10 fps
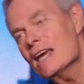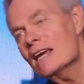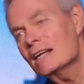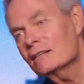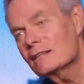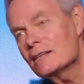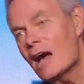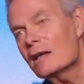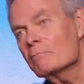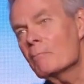death
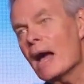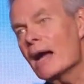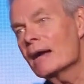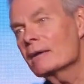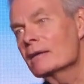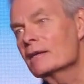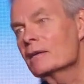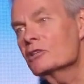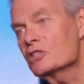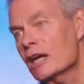not by
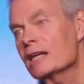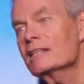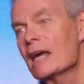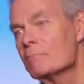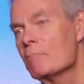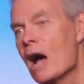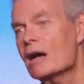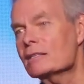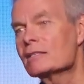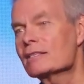checking that
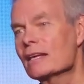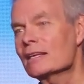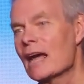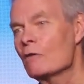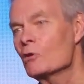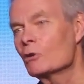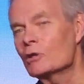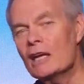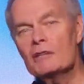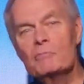box and saying, I
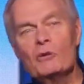want death,